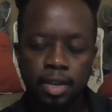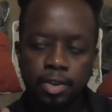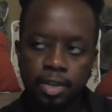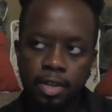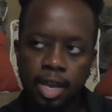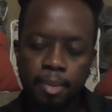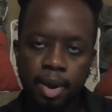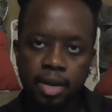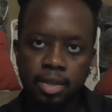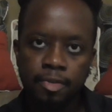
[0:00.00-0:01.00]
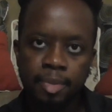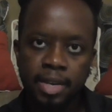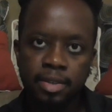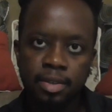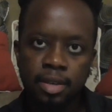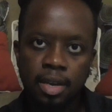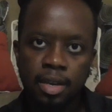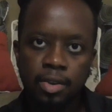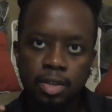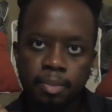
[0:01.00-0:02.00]
You see that positive message,
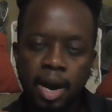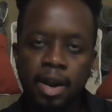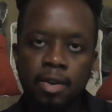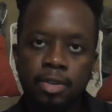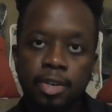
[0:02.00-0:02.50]
you smile,